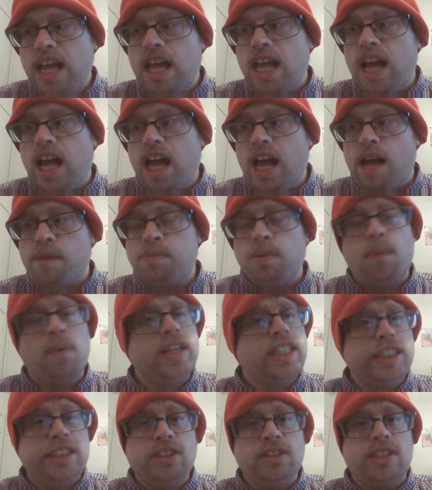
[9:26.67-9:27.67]
But what
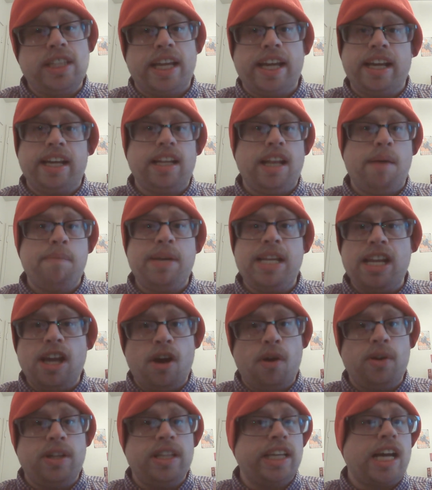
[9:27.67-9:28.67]
did you think? Let me
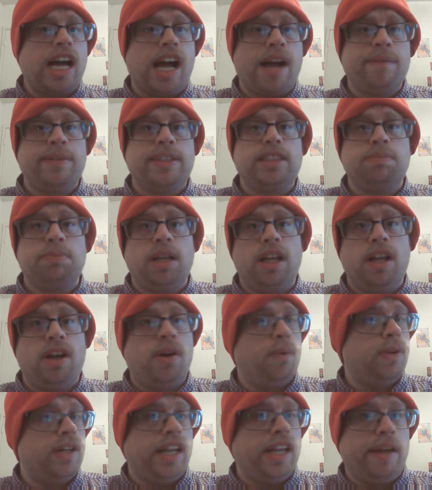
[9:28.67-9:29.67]
know in the comments
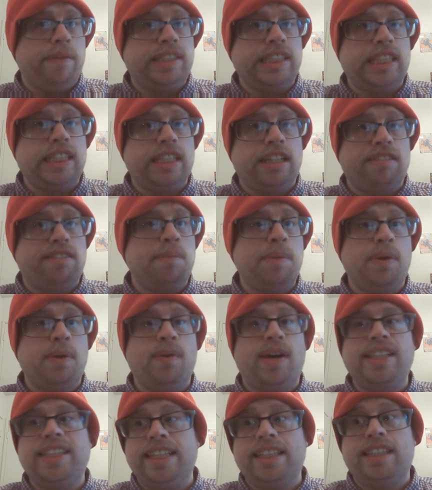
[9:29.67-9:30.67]
below. Would love to hear from you.
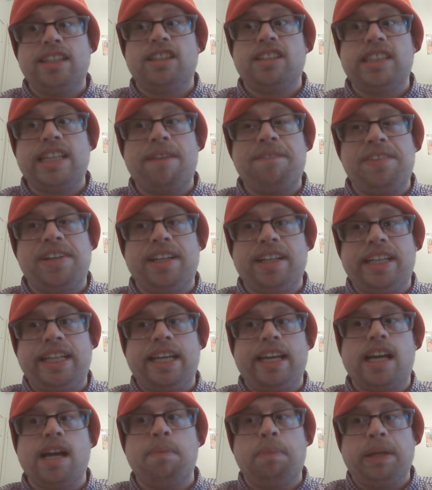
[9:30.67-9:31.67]
I think there are definitely
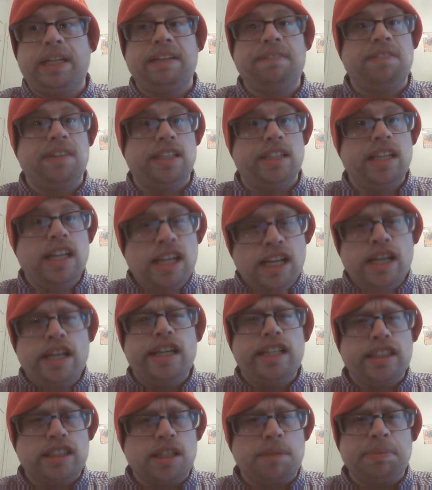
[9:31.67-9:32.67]
a couple different
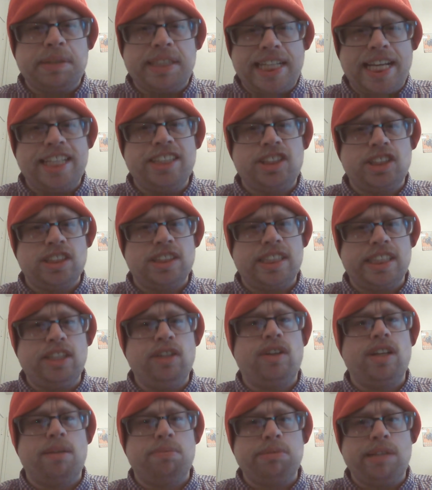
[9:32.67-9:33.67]
interpretations that you
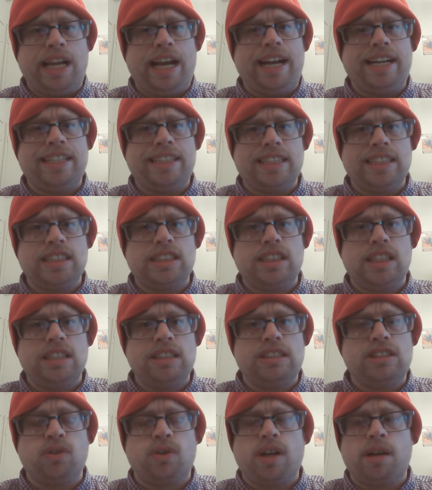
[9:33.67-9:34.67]
could apply to
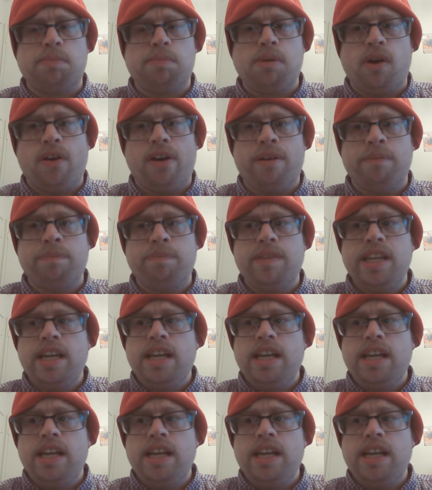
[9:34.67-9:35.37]
this sort of poem.